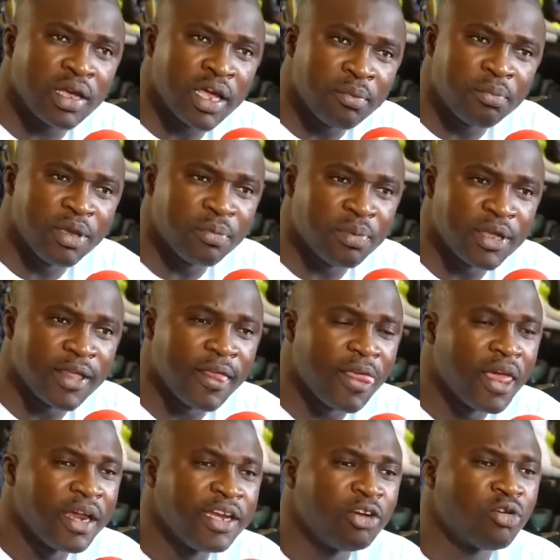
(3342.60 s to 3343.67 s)
npp
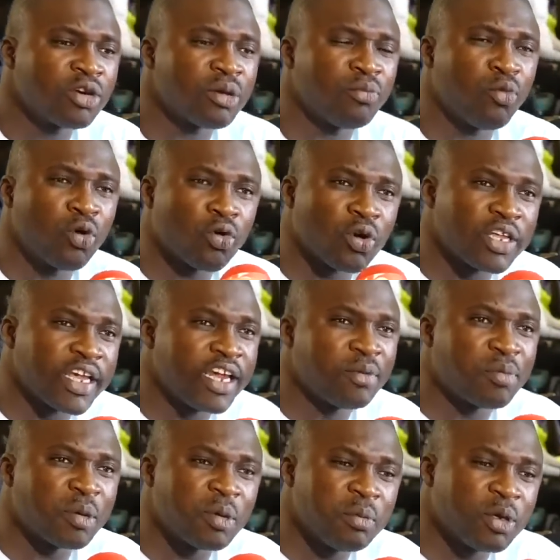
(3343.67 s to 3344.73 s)
ni dum dem bu ko
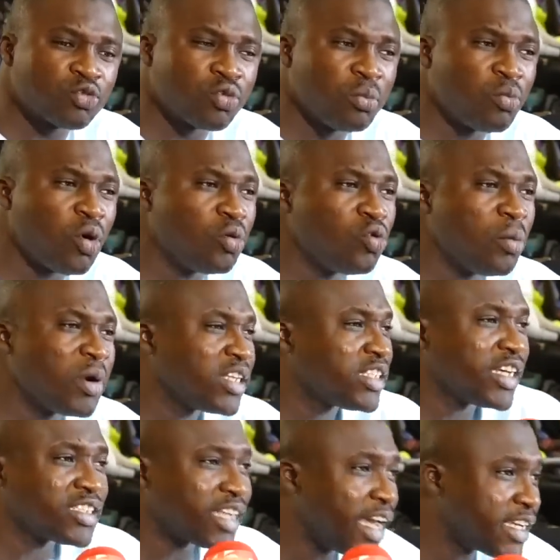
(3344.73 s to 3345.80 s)
npp mention nobody is
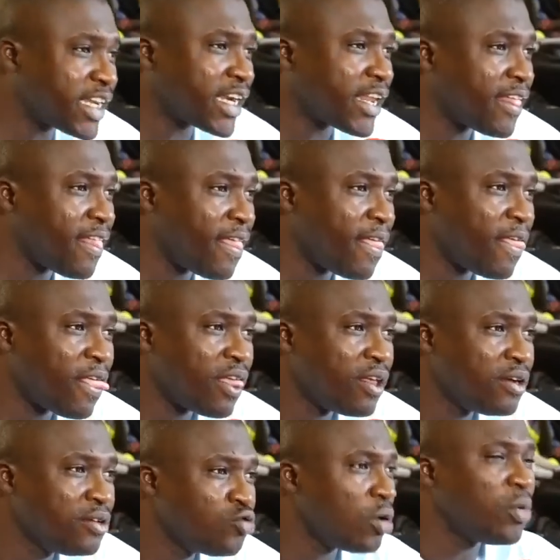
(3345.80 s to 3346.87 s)
excited.
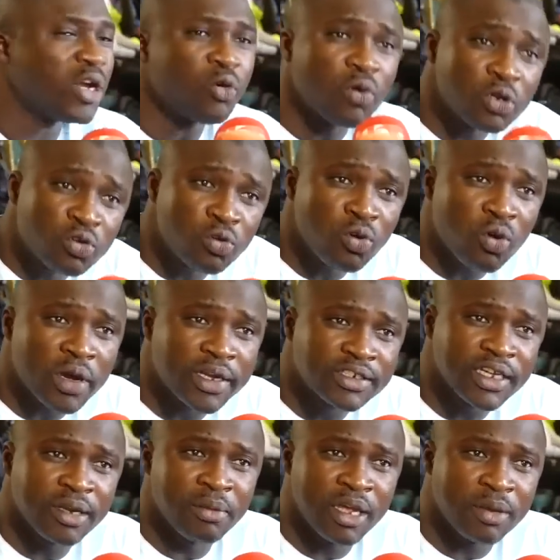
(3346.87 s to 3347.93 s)
Nobody want to know
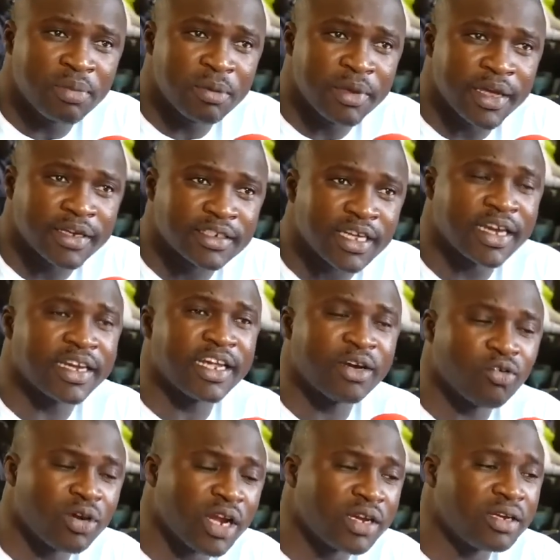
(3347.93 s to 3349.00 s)
NPP, and they
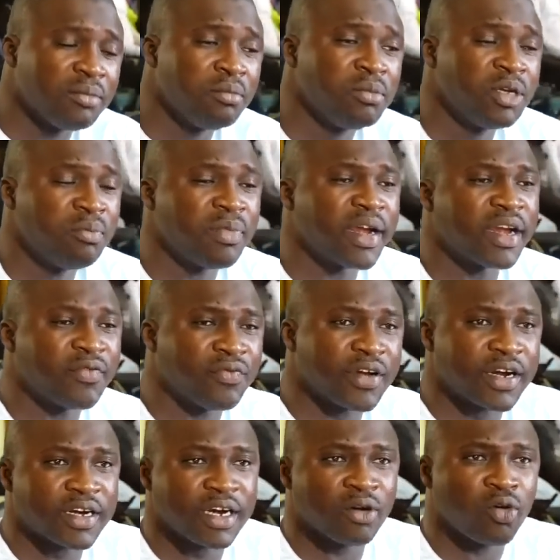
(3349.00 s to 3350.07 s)
know that nimbari
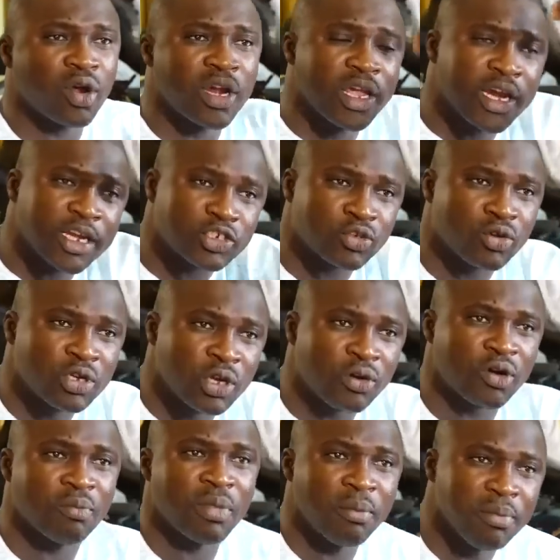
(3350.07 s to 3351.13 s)
reflect all election on
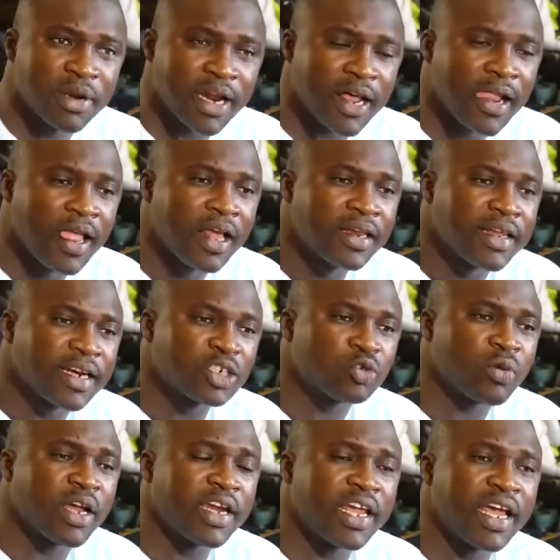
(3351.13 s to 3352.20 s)
yingkono membina. That is
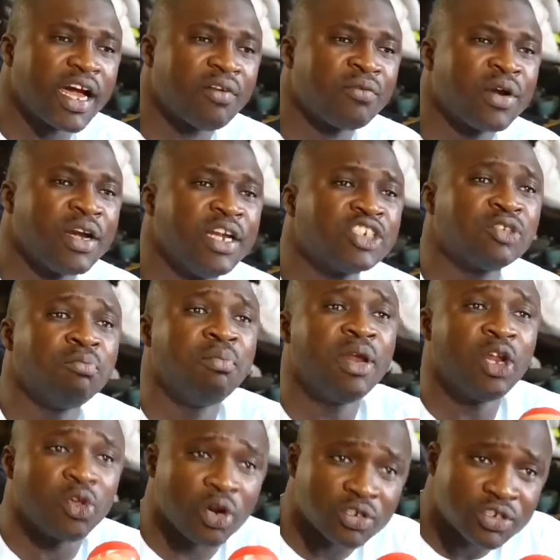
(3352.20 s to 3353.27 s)
why they have released
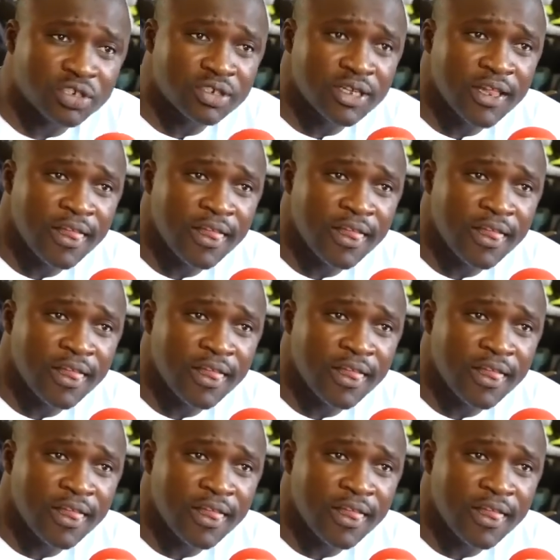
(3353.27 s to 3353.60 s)
millions.